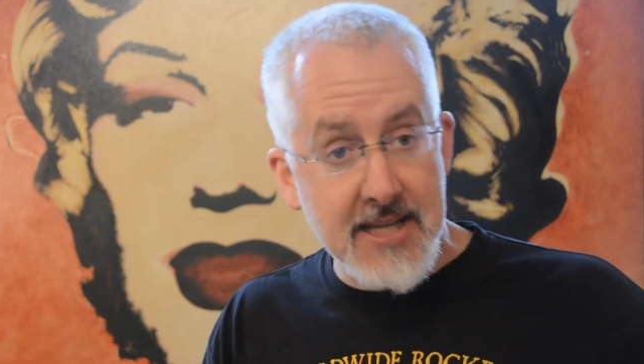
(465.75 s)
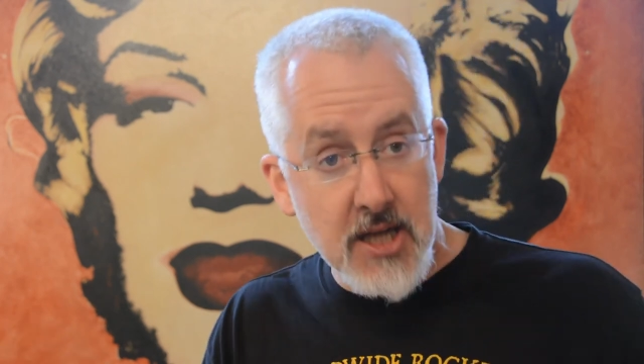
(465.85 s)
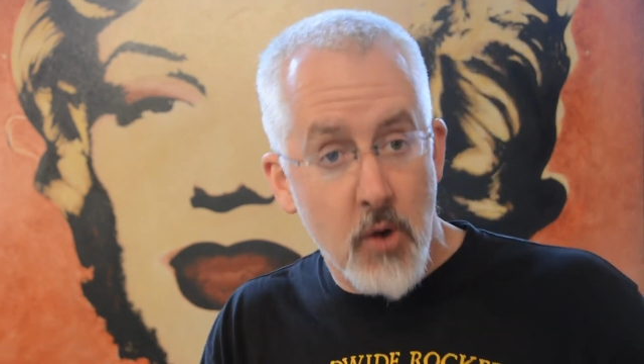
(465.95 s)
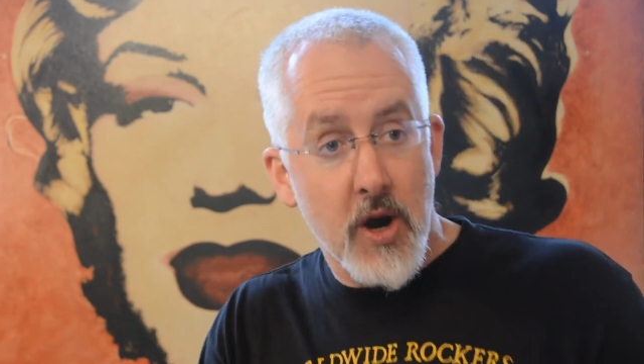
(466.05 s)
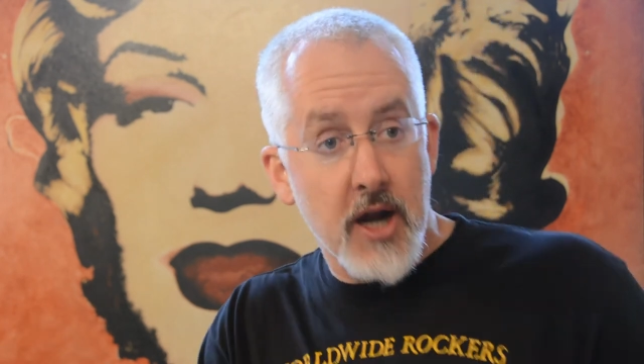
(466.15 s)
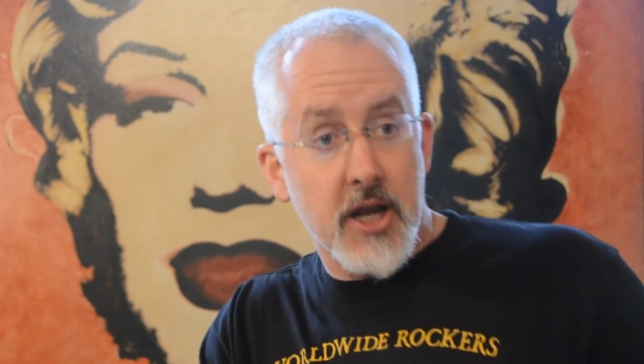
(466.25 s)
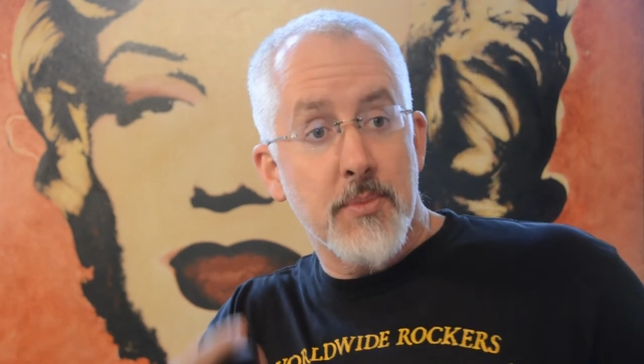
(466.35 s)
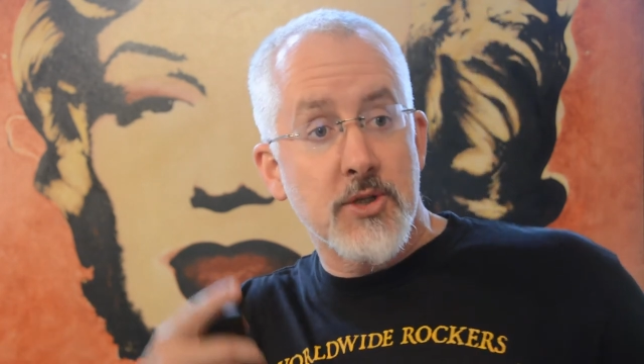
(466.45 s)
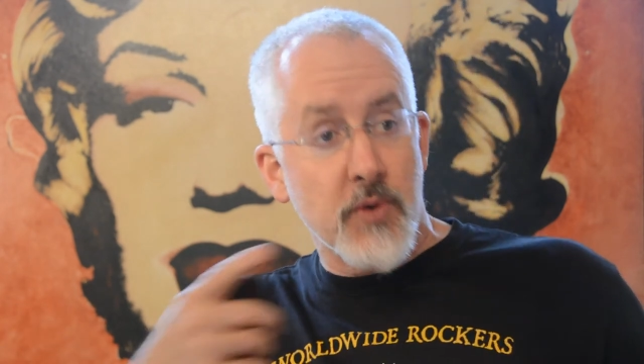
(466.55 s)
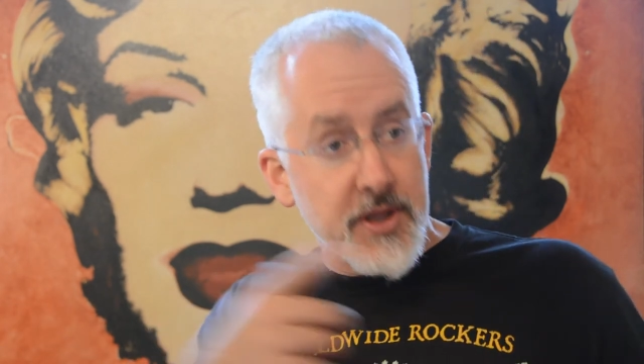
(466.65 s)
I saw where
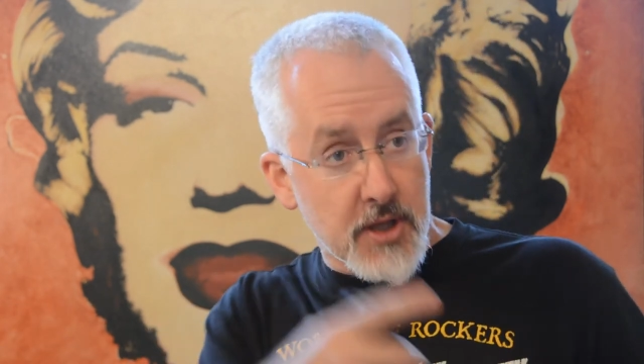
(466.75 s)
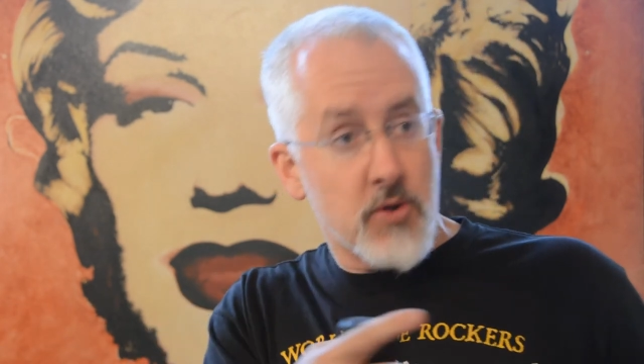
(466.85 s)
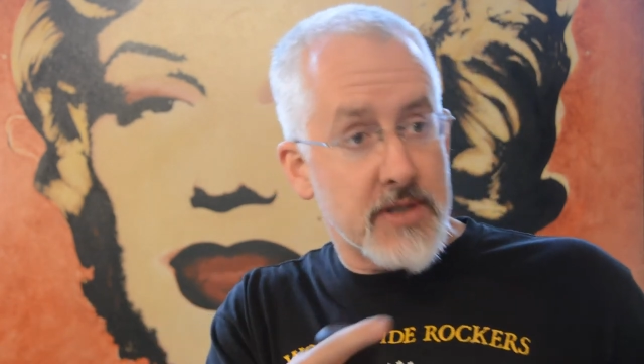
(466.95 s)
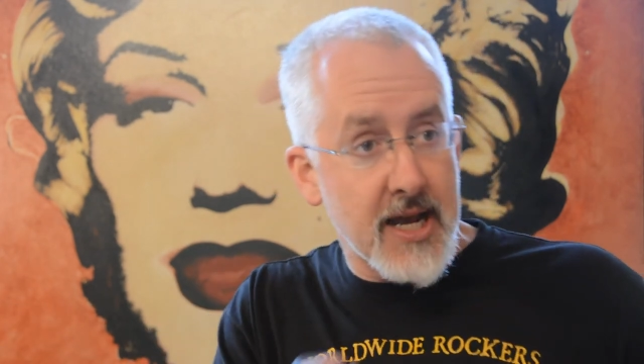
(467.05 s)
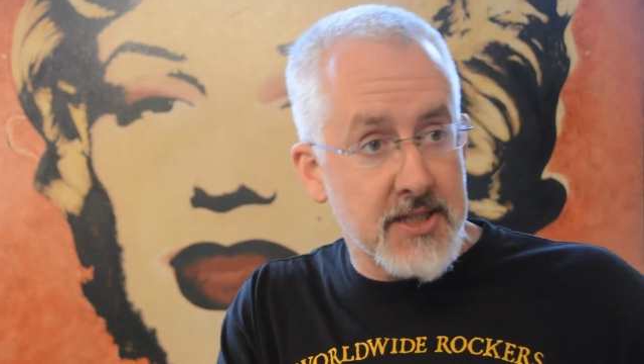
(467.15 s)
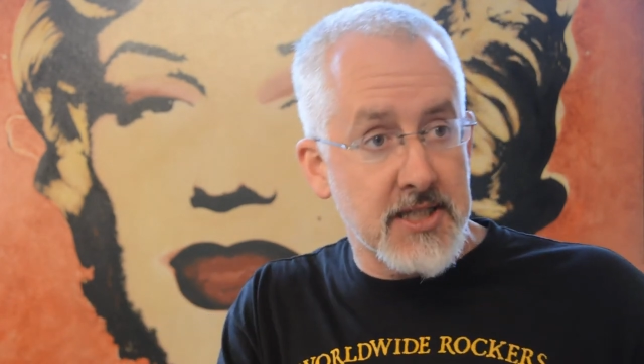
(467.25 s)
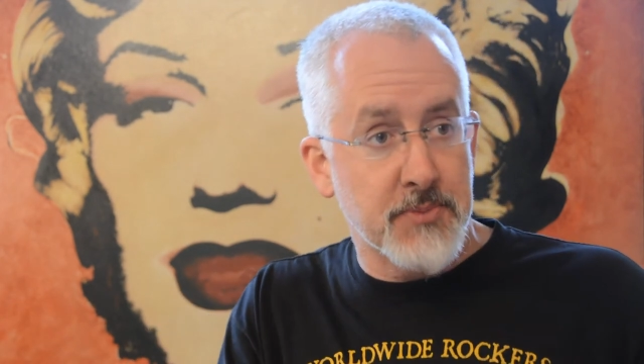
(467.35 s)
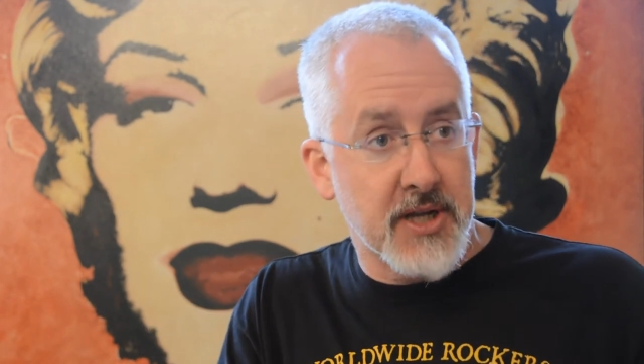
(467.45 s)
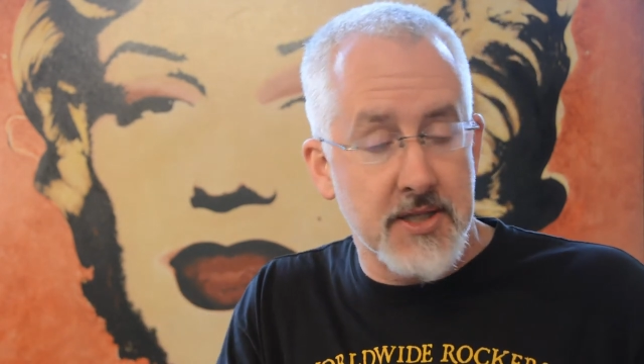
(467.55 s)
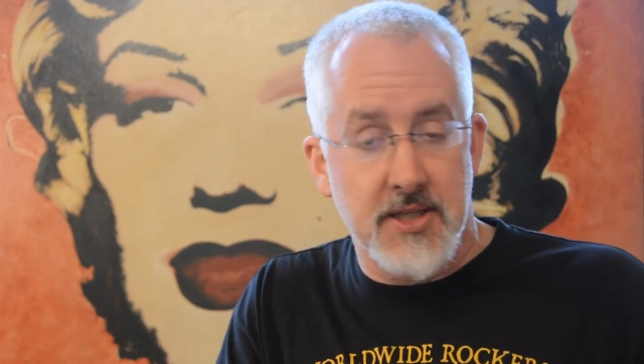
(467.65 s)
I cut between those
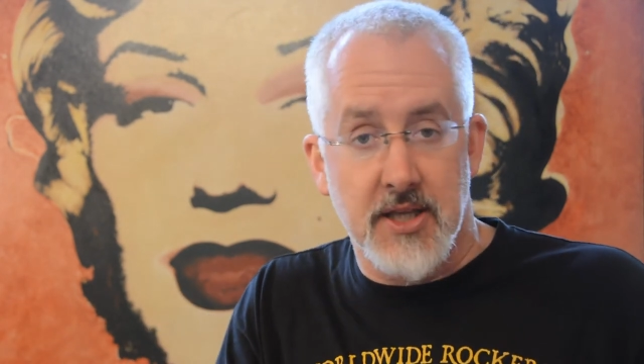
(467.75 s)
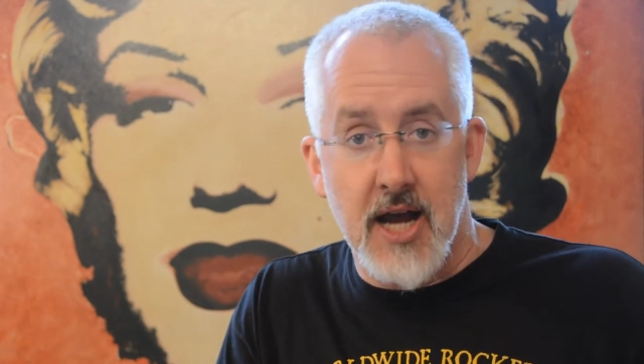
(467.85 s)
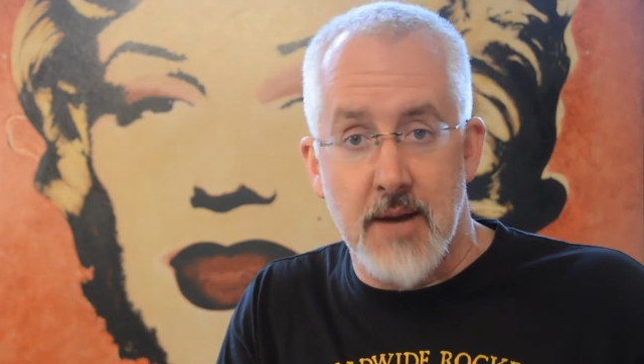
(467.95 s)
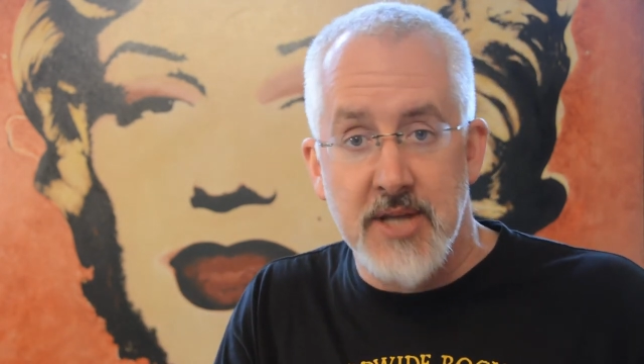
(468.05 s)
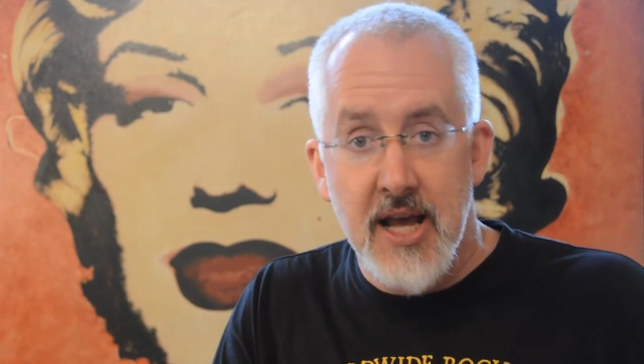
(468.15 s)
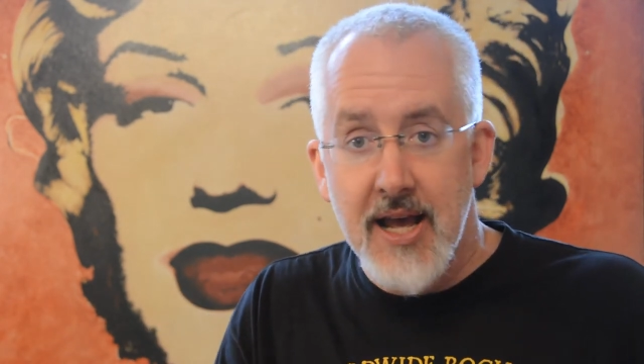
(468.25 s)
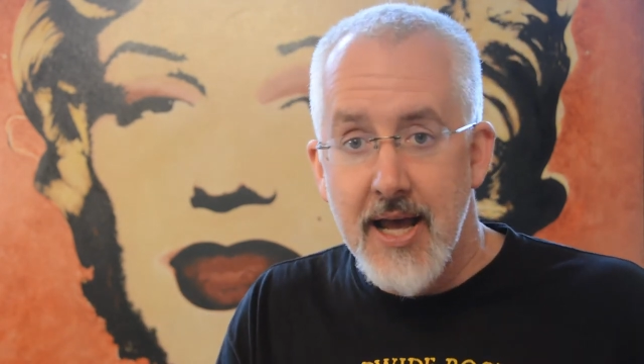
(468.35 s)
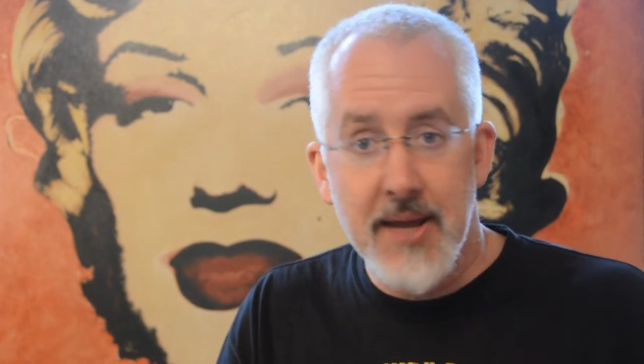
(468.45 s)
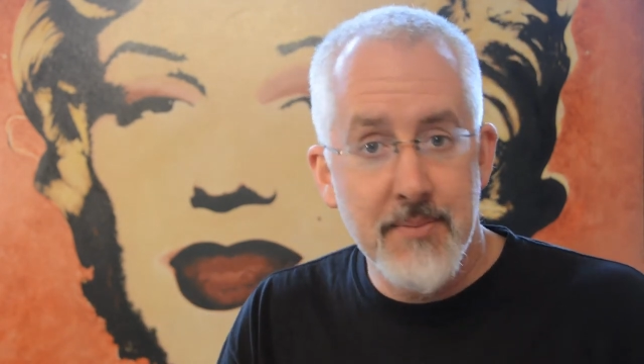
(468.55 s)
houses because of the cops.